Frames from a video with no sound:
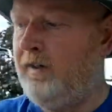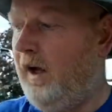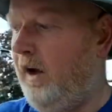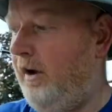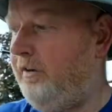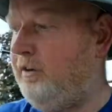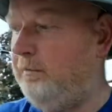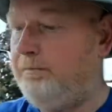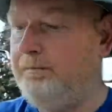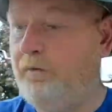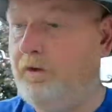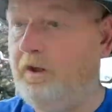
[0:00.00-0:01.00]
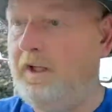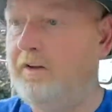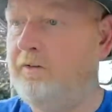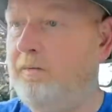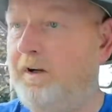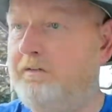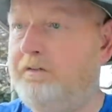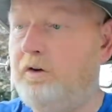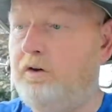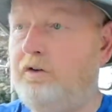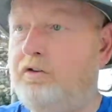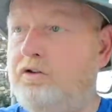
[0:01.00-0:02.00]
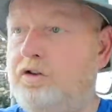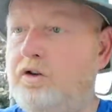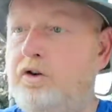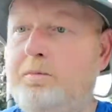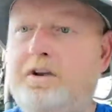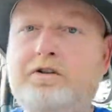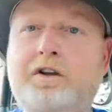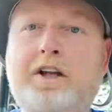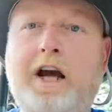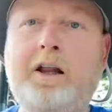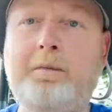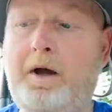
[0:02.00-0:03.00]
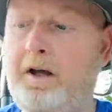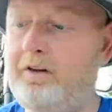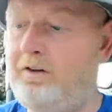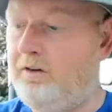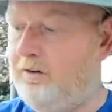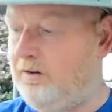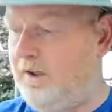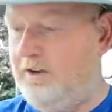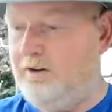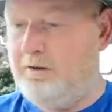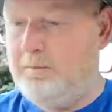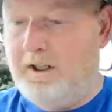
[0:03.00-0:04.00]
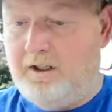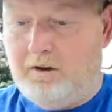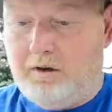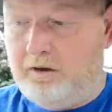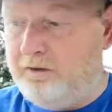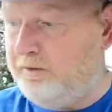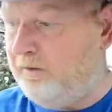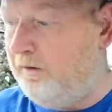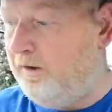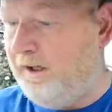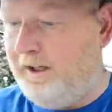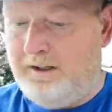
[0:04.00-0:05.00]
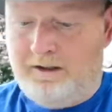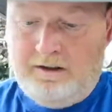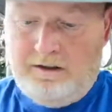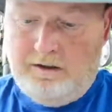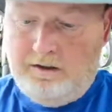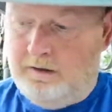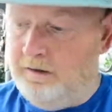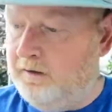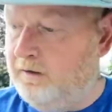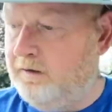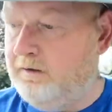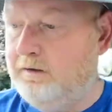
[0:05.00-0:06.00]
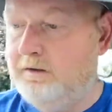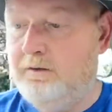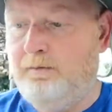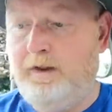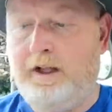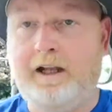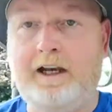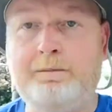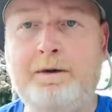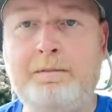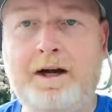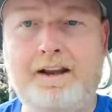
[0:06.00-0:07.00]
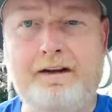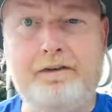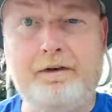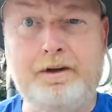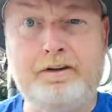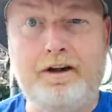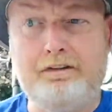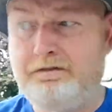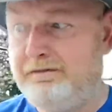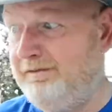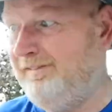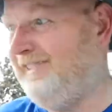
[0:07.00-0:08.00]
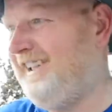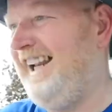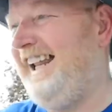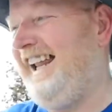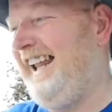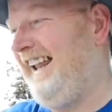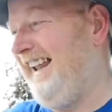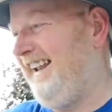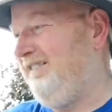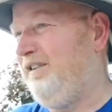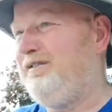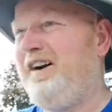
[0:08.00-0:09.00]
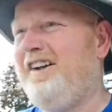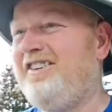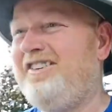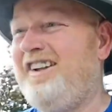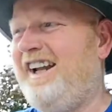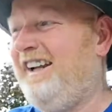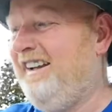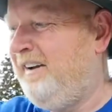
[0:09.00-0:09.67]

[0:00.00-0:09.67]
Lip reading: Awesome. That's my first 2 mystery tackle boxes. Thanks to my girls for letting me buy that for myself for Father's Day.